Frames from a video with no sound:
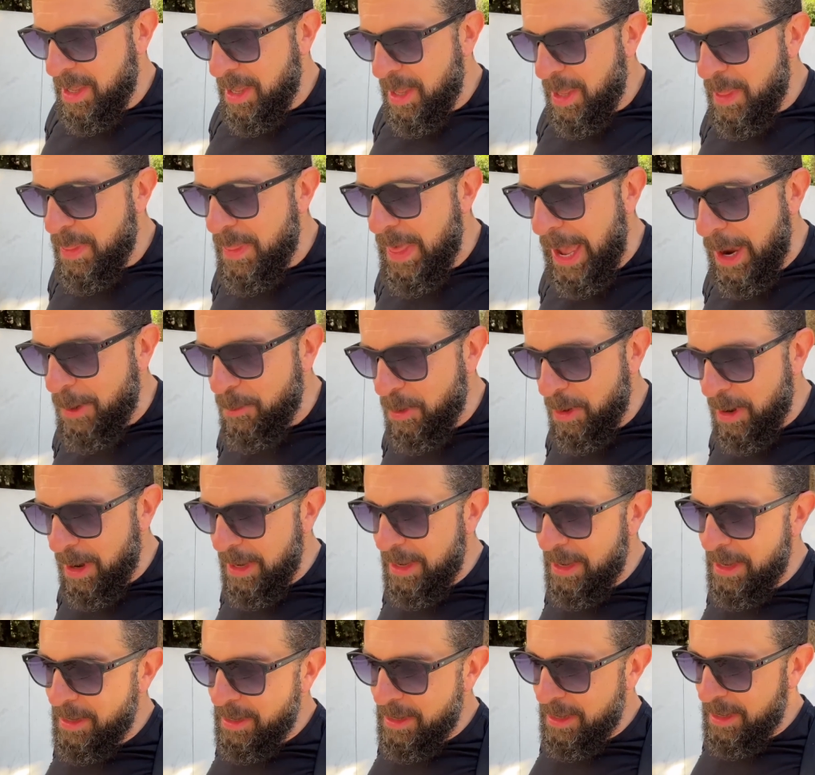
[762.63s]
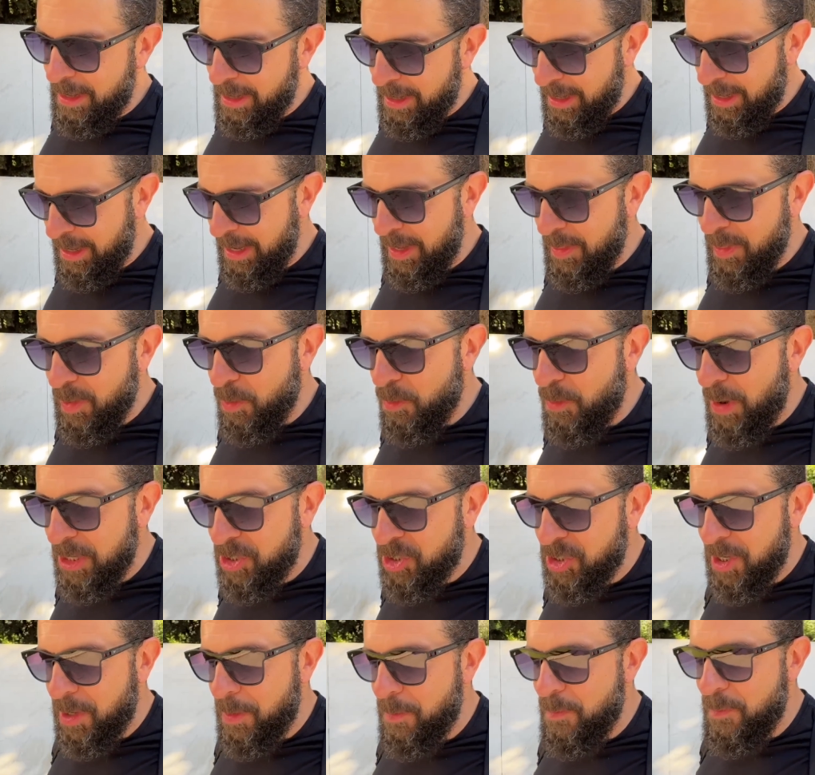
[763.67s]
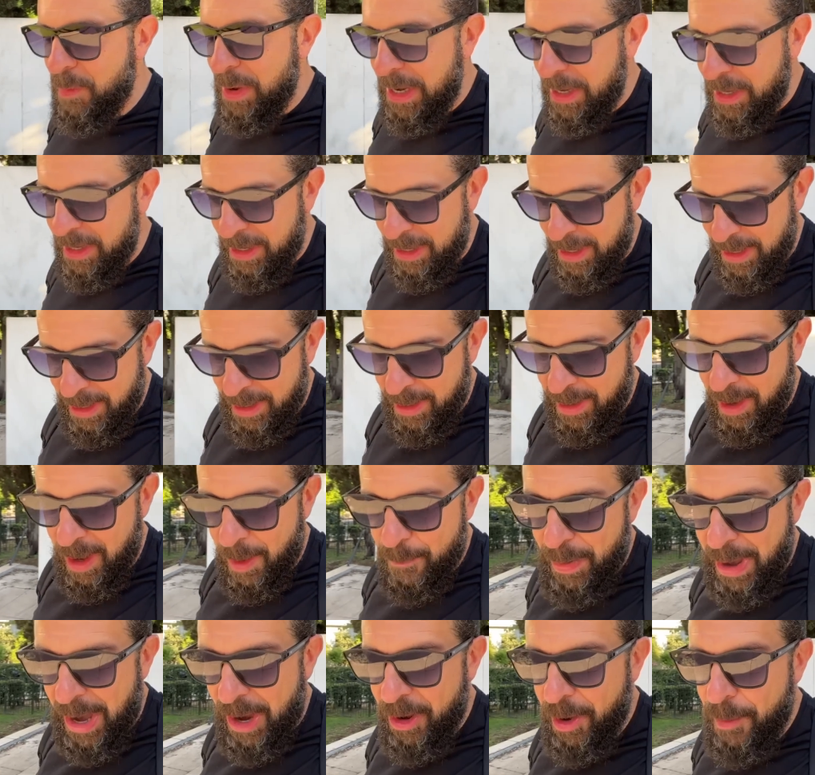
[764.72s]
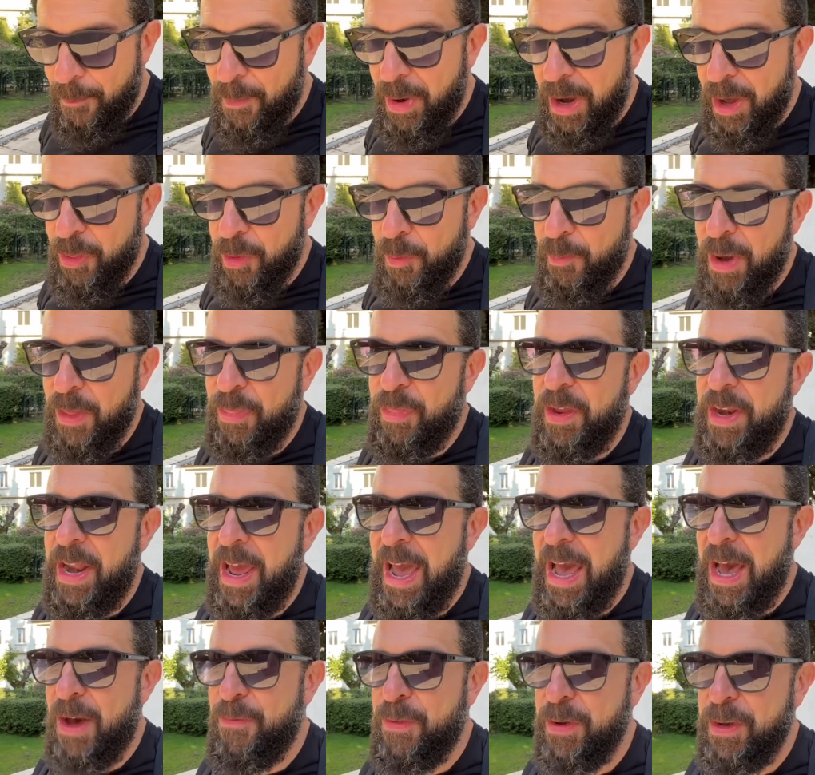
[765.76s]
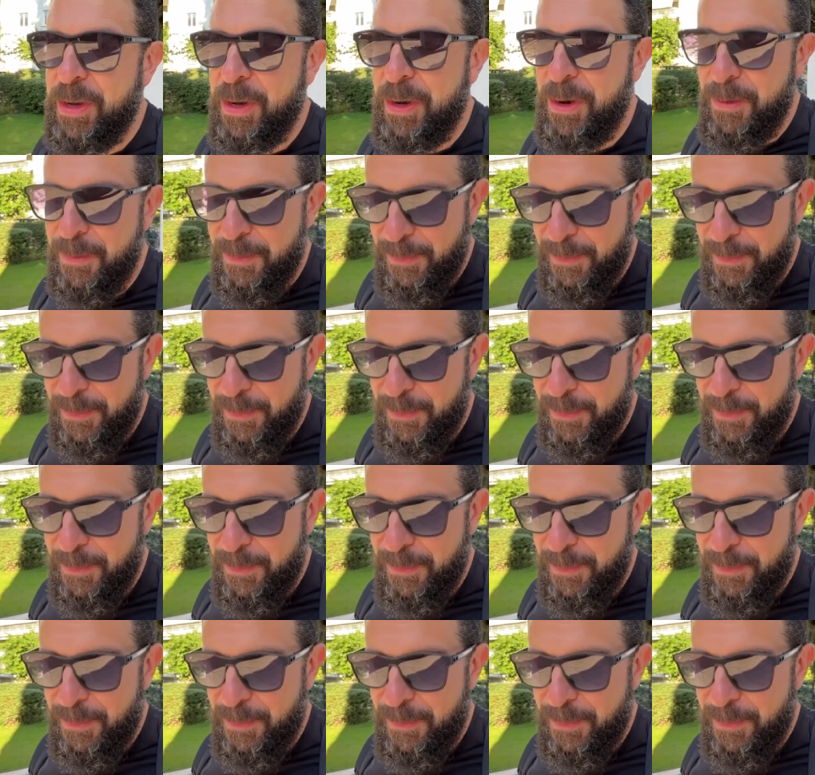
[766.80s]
that were in the Russian media about a month and a half ago.